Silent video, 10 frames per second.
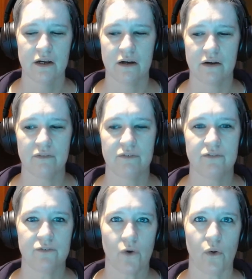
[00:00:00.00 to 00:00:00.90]

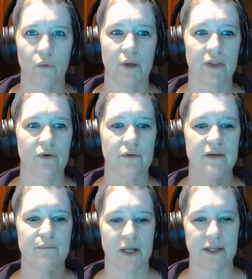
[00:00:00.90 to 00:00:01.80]
full motherly
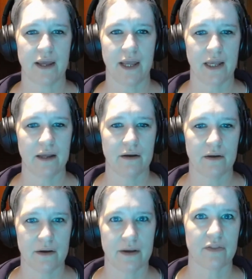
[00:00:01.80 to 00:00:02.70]
Monday,
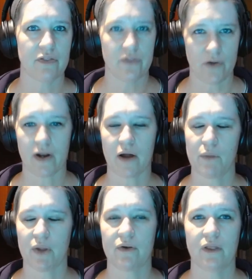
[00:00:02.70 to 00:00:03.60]
like thought out
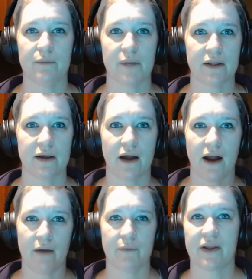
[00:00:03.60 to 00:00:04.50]
motherly Monday,
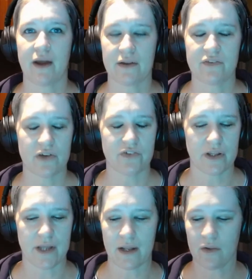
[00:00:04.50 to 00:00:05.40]
I would kind of touch on
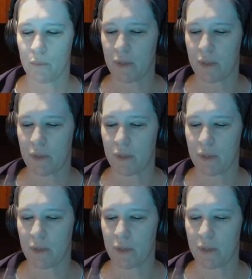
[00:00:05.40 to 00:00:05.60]
that a little bit.